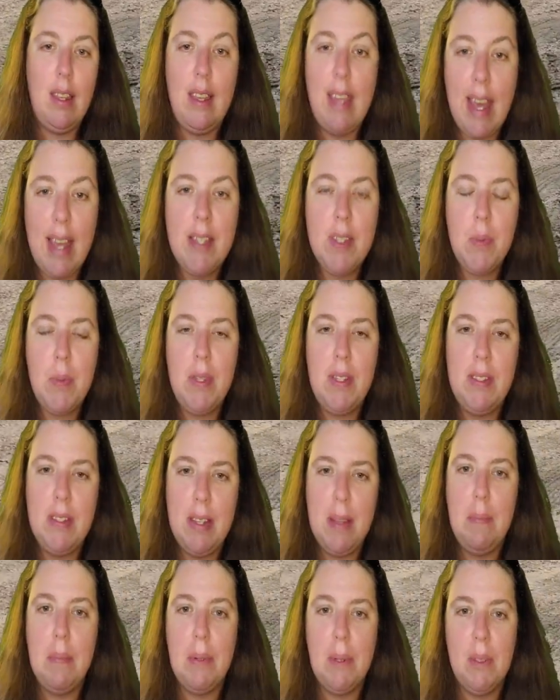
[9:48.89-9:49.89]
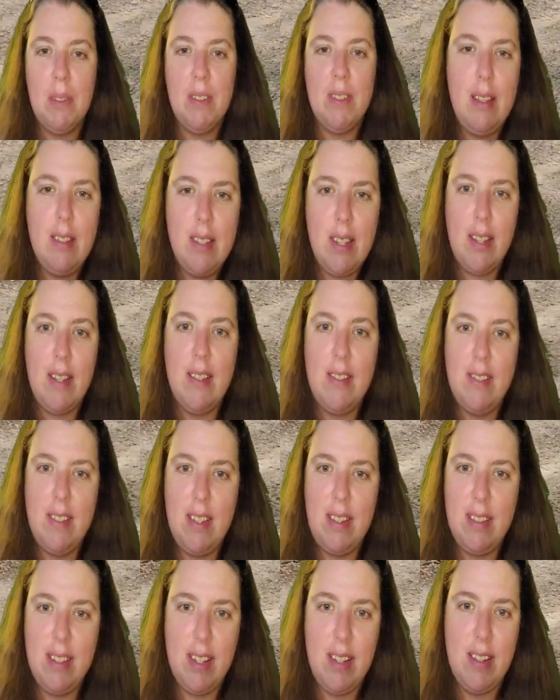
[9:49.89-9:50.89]
Yes, we did pull tons
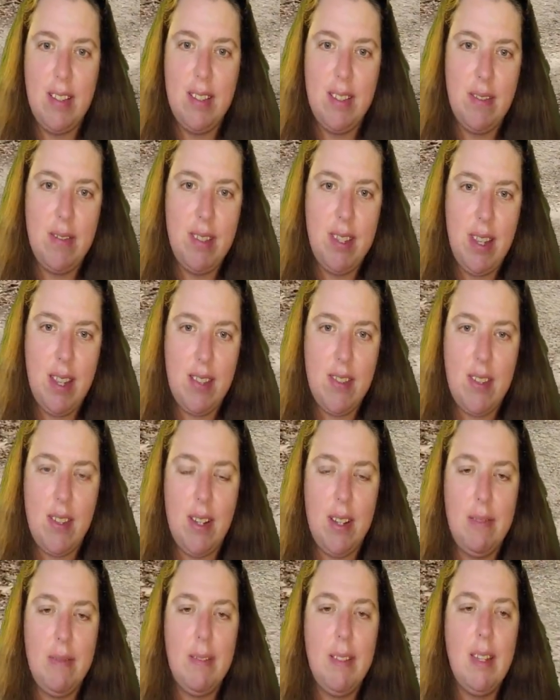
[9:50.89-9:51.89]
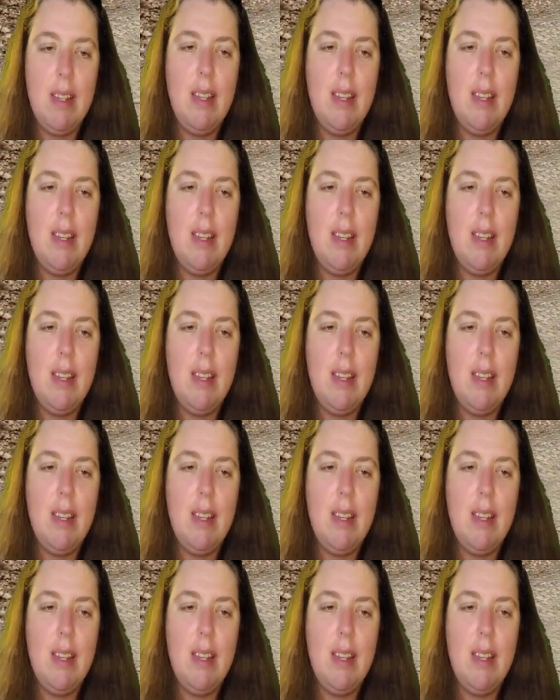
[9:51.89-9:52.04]
and tons of ticks off,